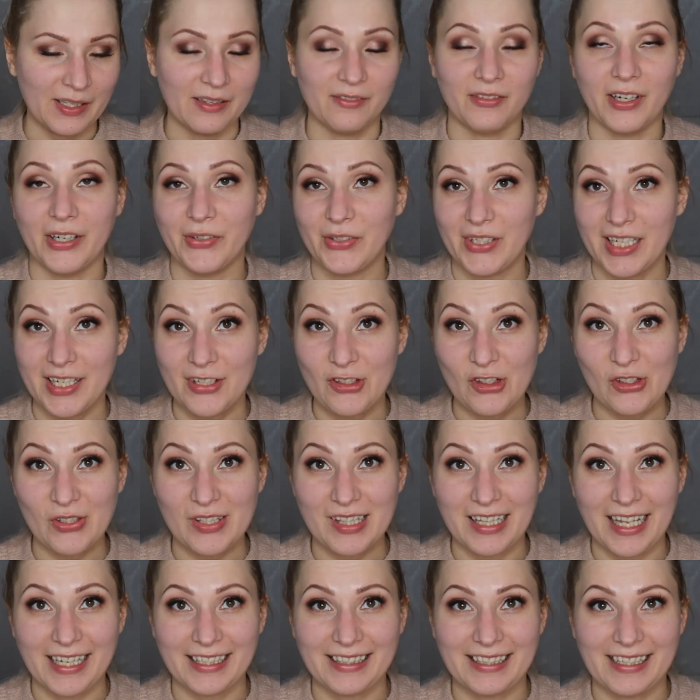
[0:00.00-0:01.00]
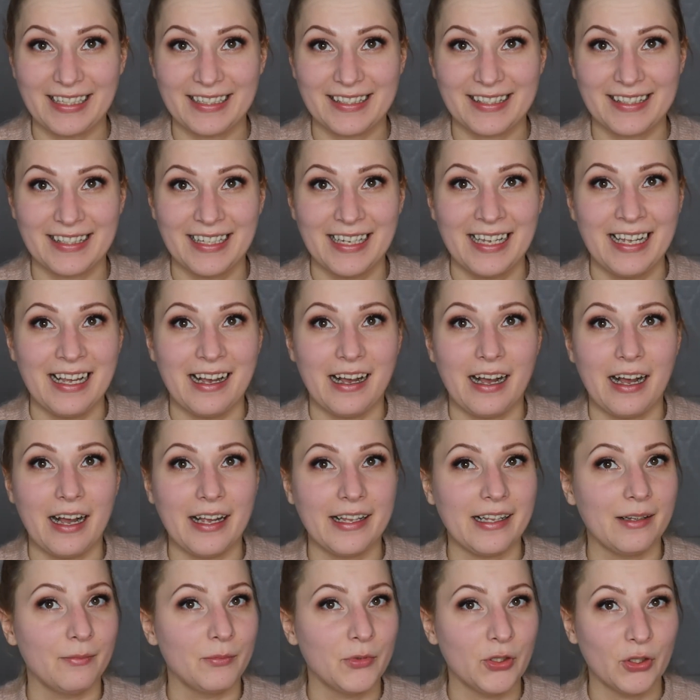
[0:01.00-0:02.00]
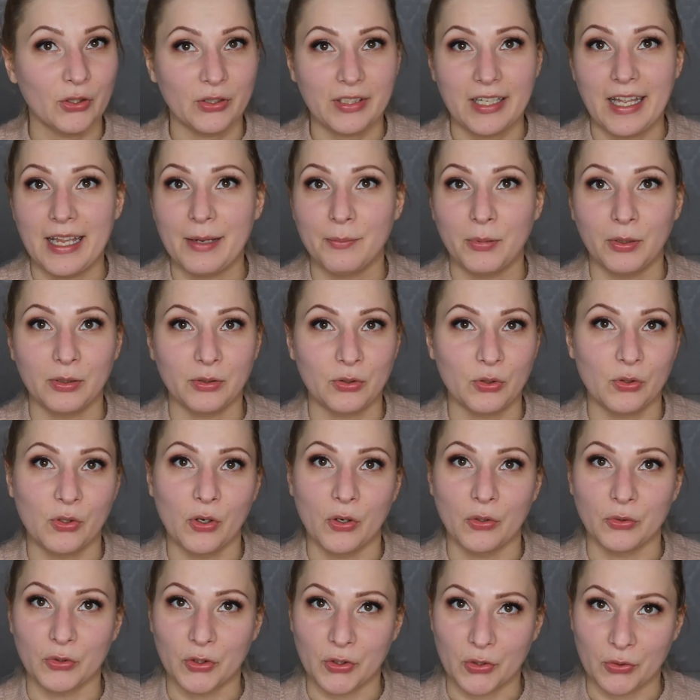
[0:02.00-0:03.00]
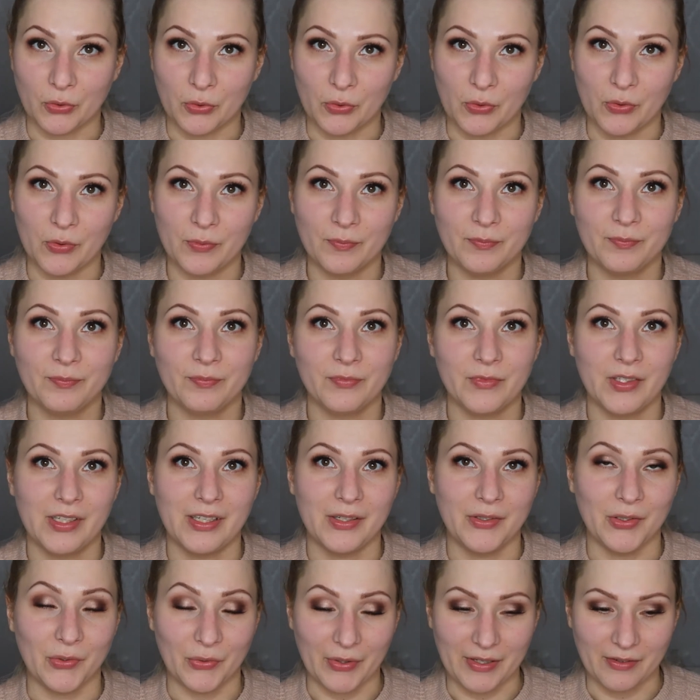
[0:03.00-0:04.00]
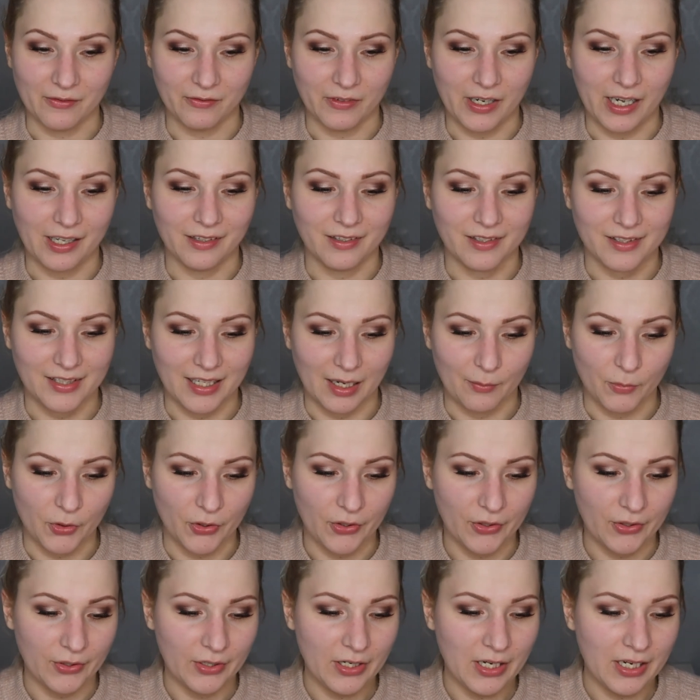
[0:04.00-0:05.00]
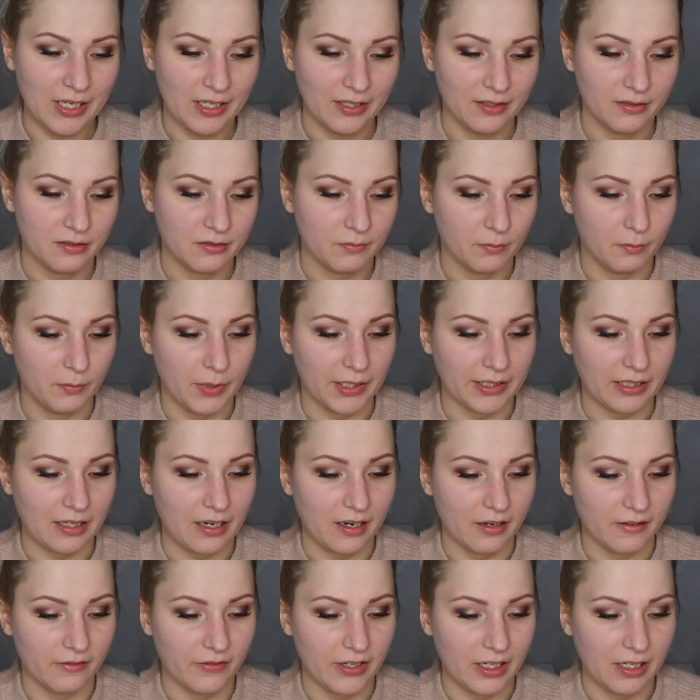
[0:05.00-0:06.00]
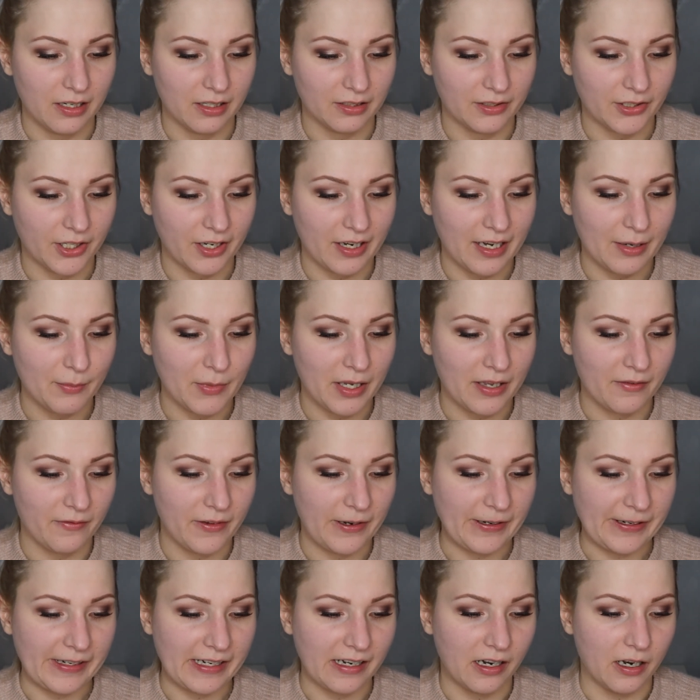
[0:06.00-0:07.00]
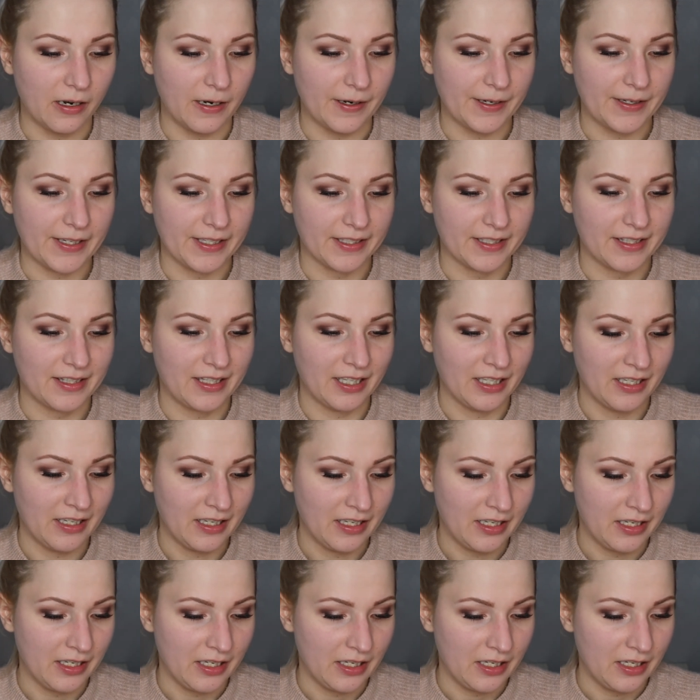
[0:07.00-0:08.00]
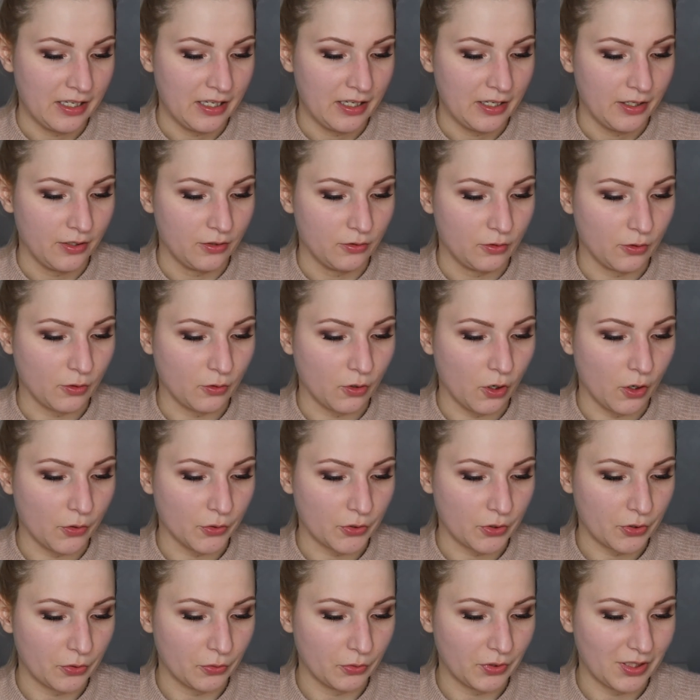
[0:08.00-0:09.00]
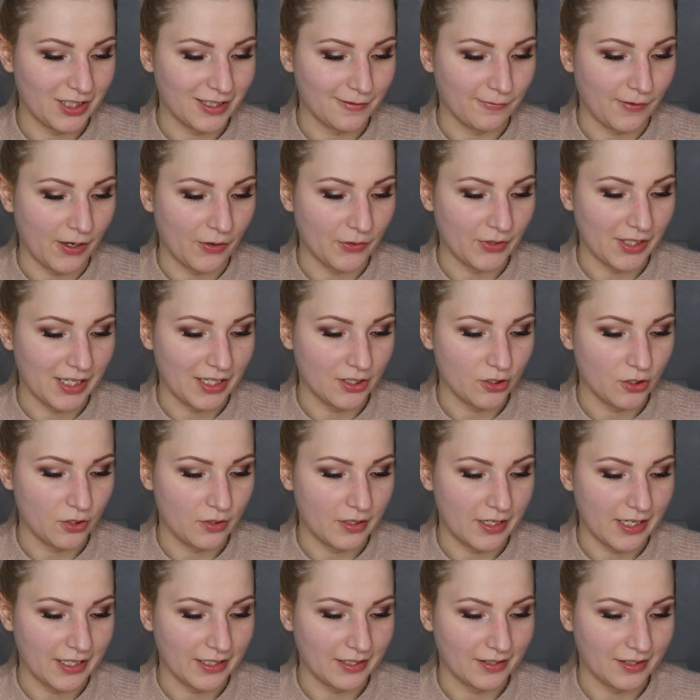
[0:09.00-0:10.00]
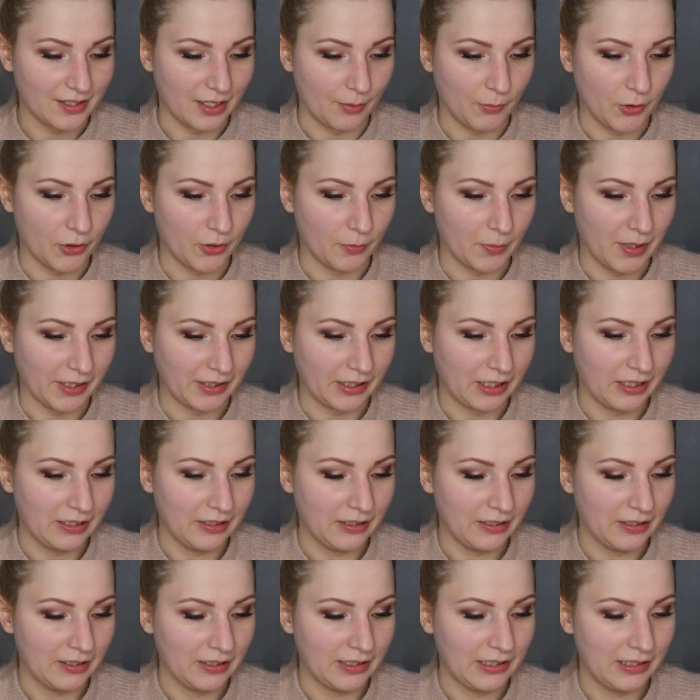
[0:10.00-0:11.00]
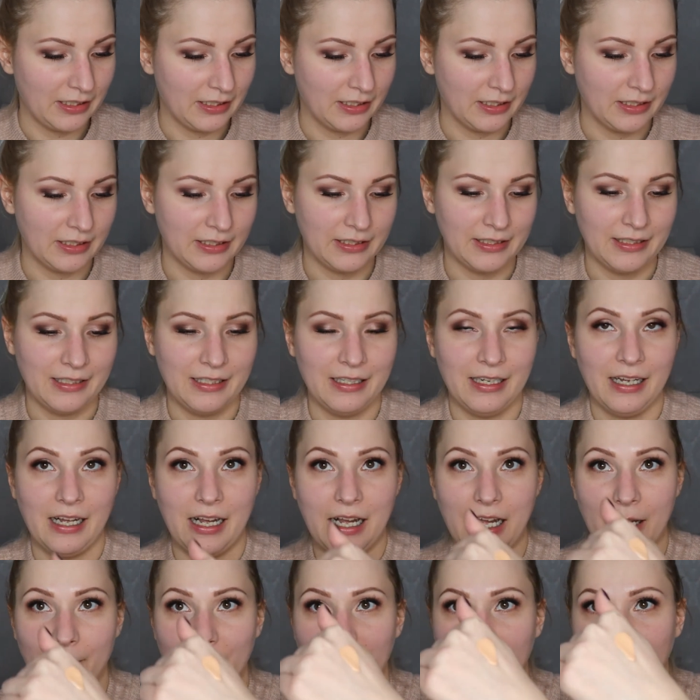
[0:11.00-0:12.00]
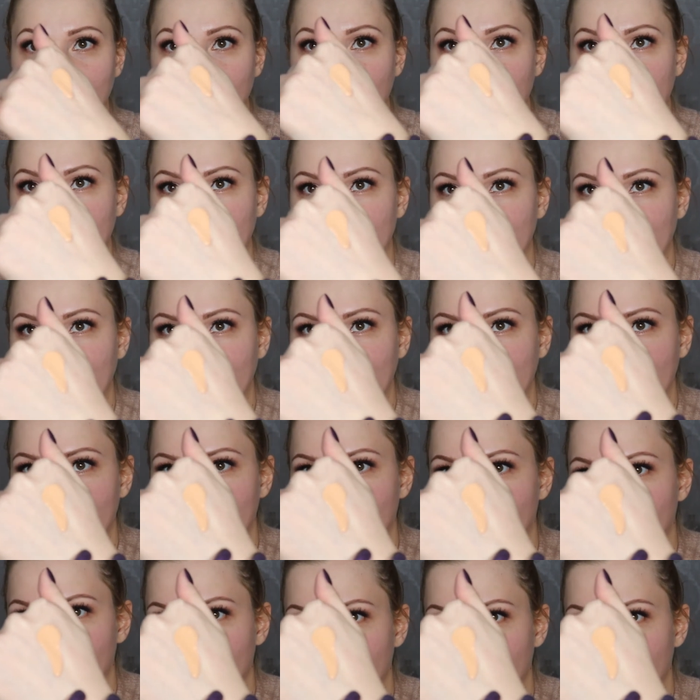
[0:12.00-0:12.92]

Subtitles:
Foundations like this I am not able to go through during one summer, but I will try my very hardest to go through this foundation next summer, but I mean, look at that.